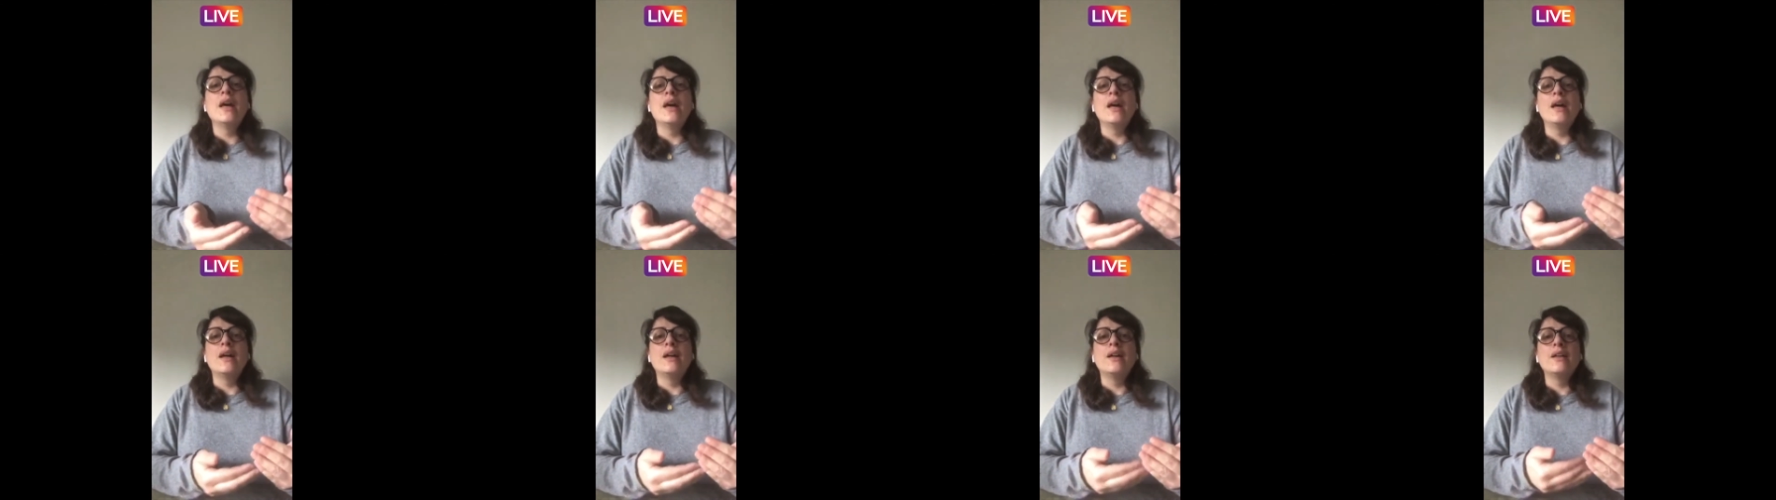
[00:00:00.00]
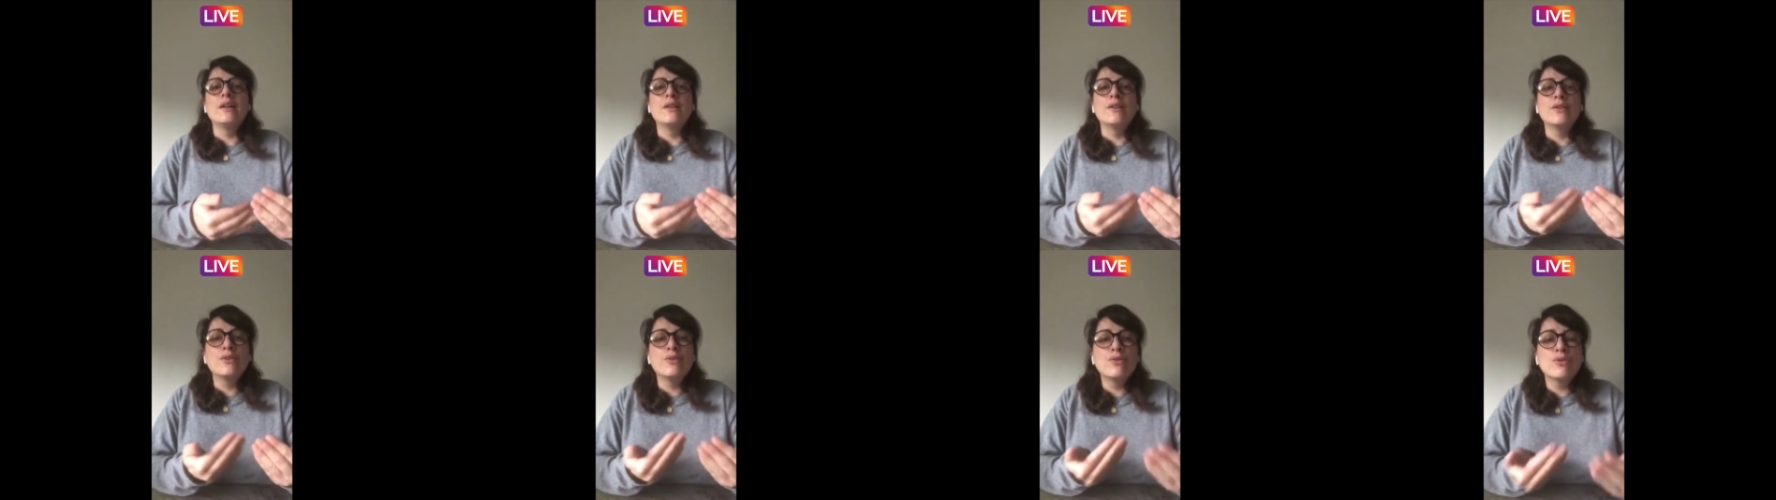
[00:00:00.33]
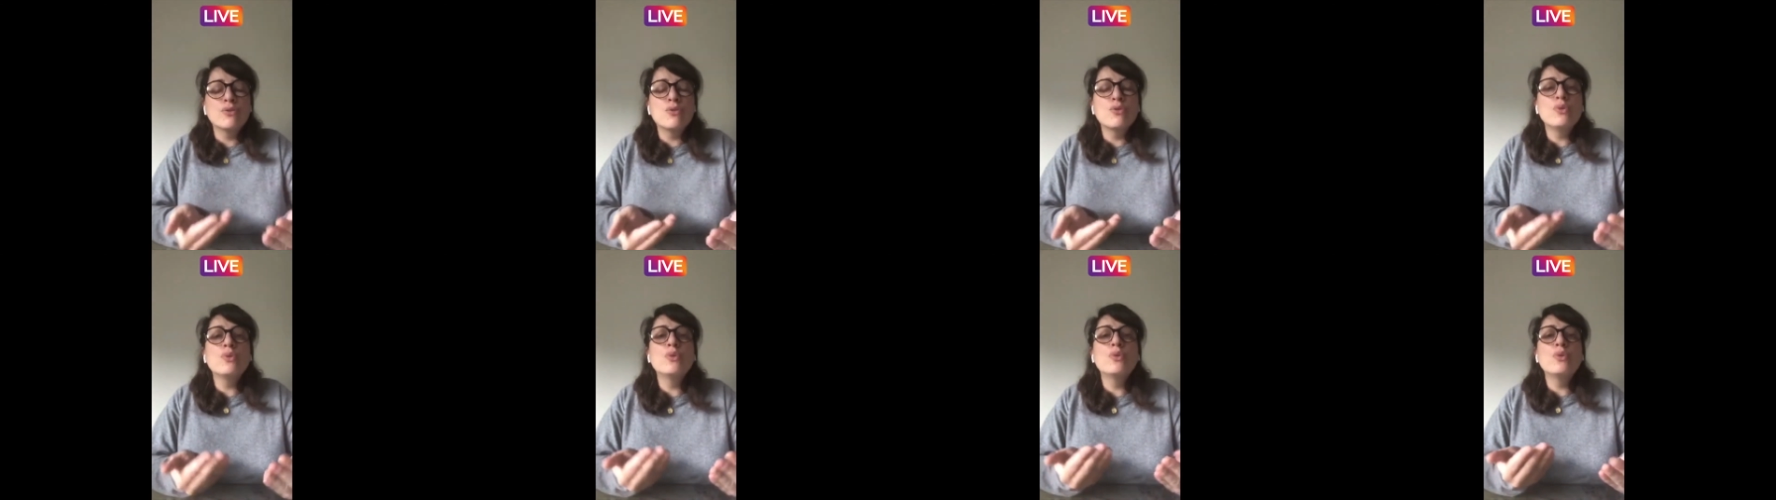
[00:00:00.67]
uh,
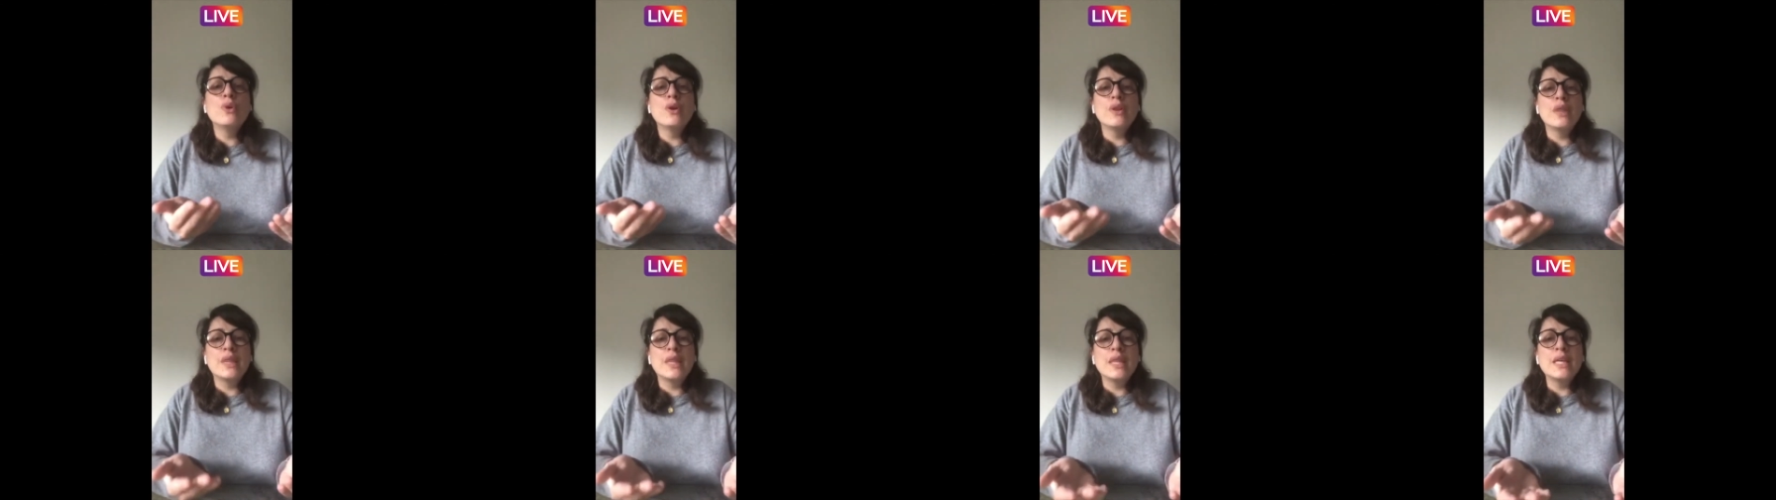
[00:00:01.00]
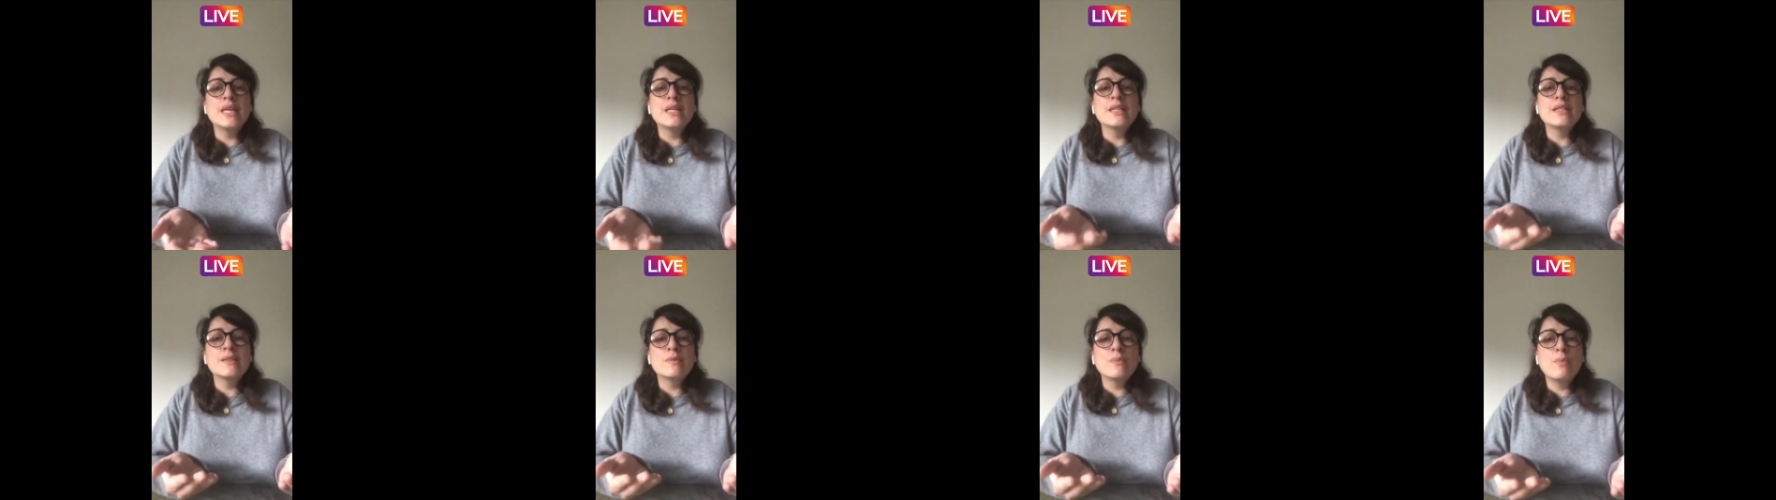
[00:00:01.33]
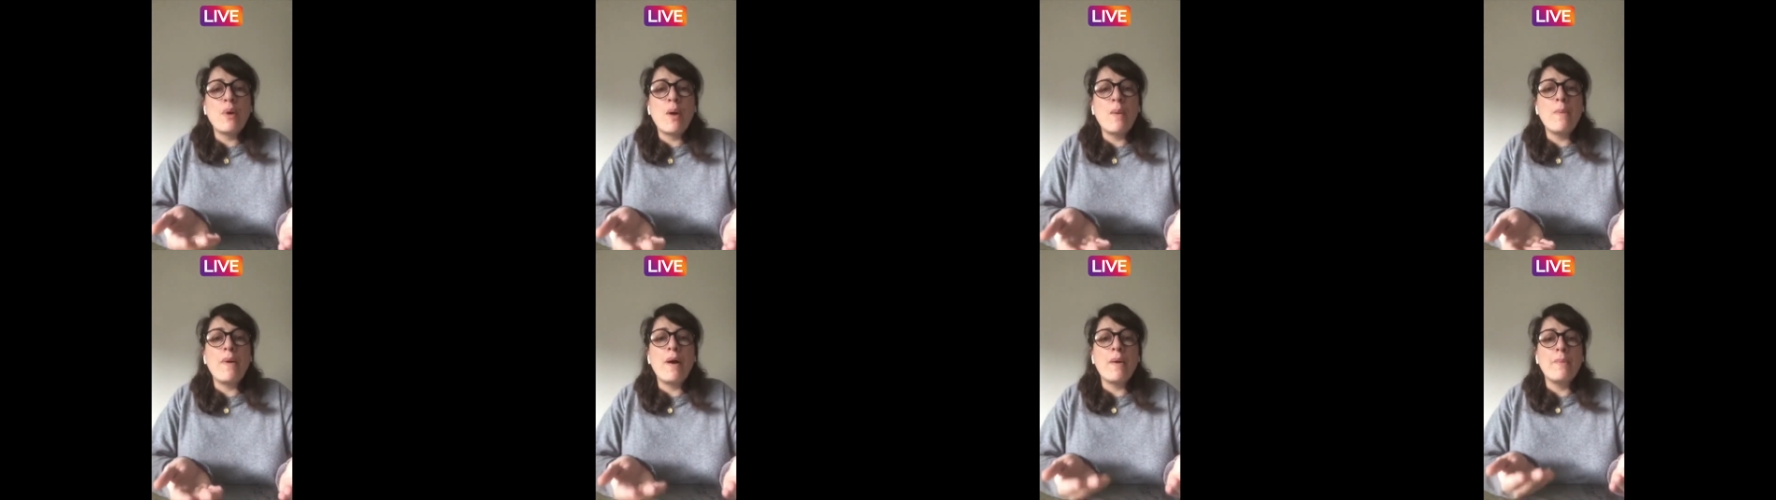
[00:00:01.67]
through this
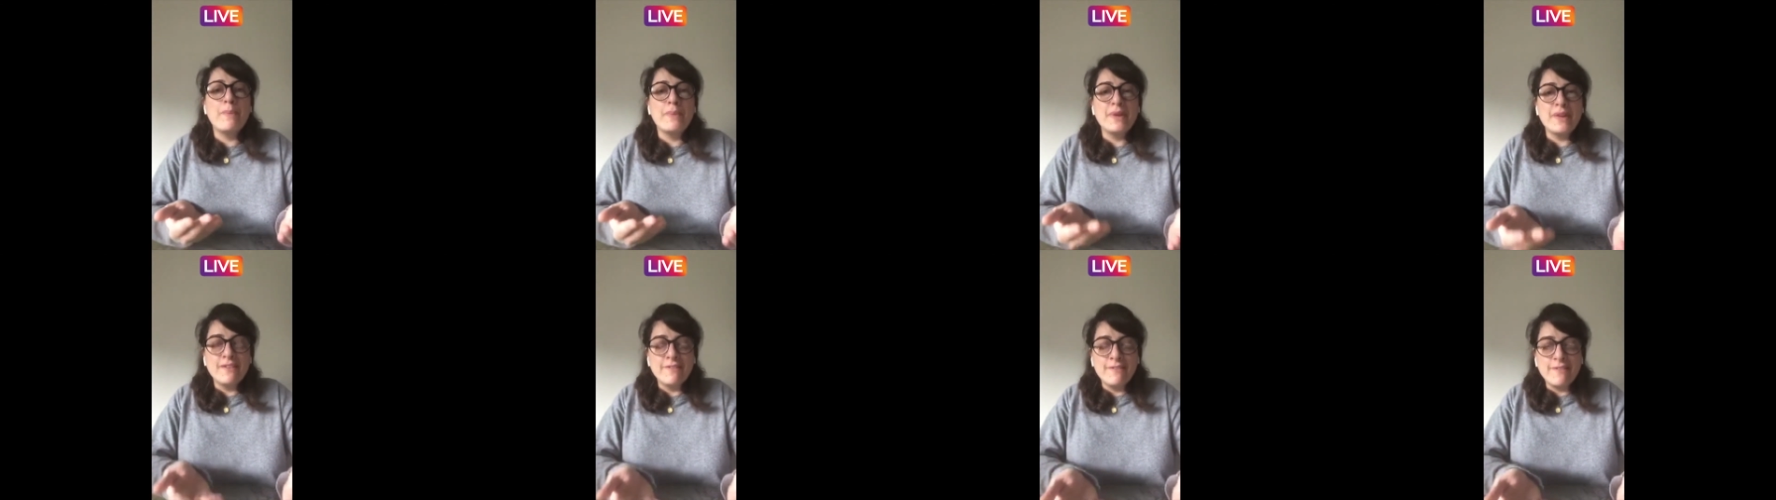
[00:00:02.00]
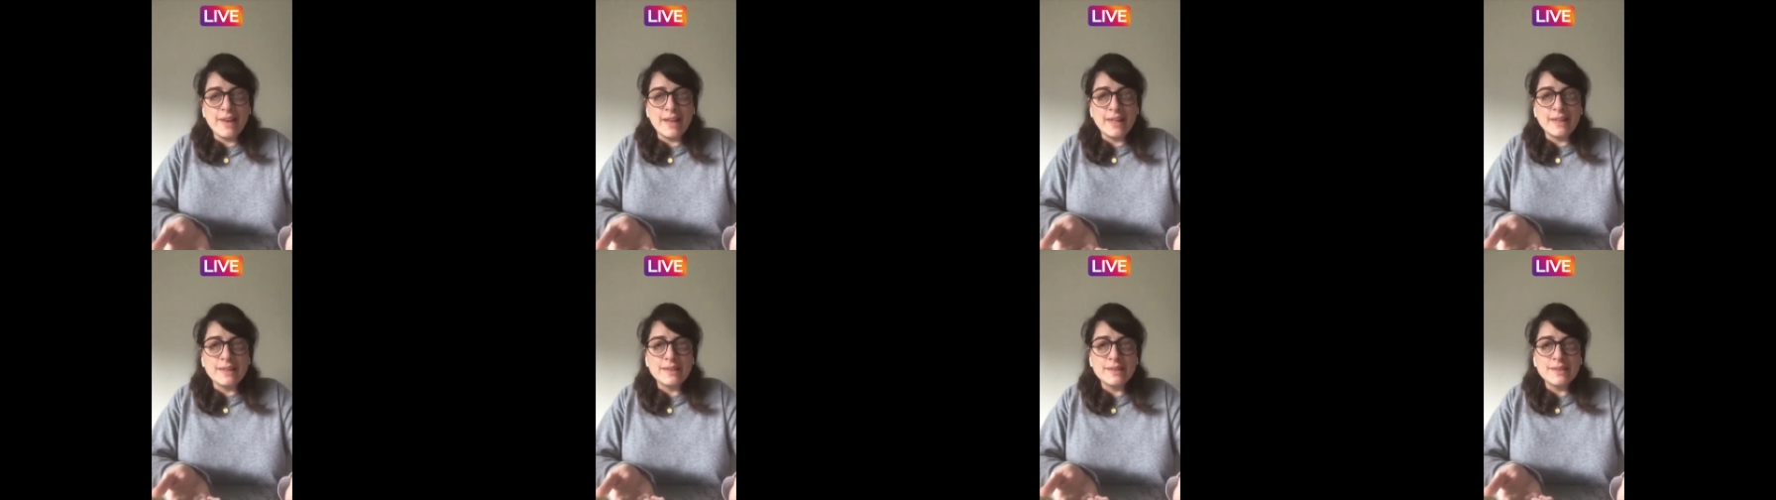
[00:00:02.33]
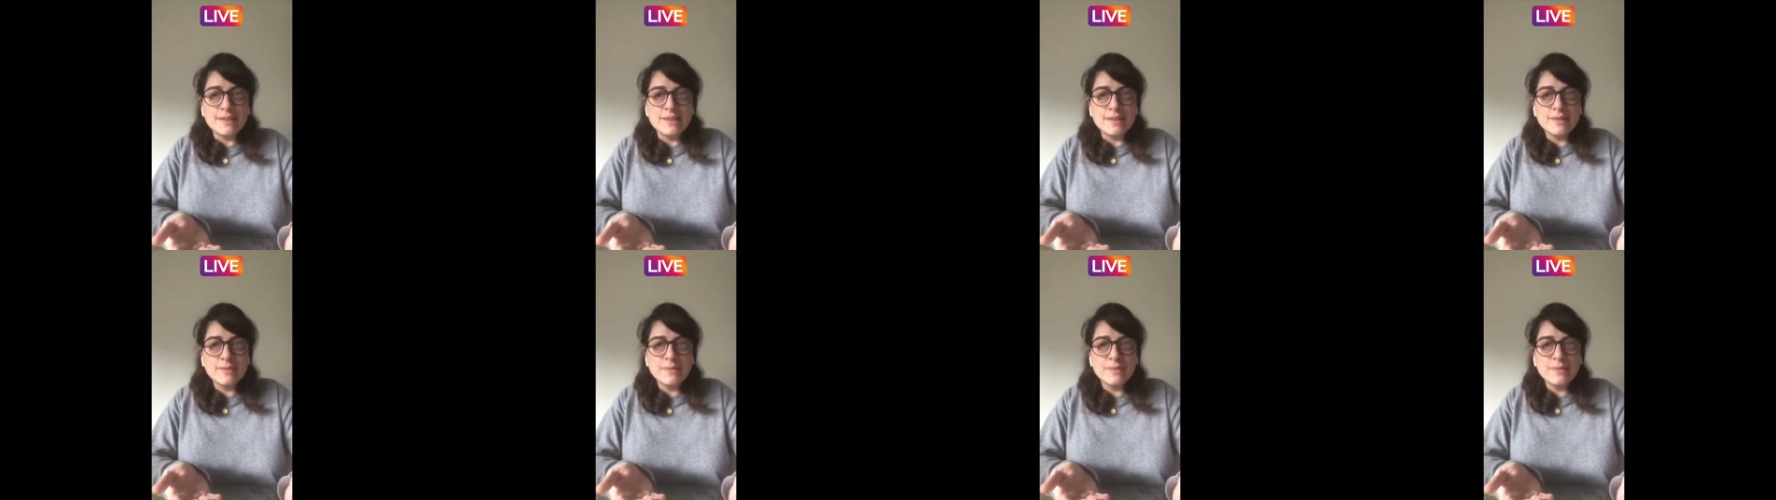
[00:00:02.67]
pop-up event.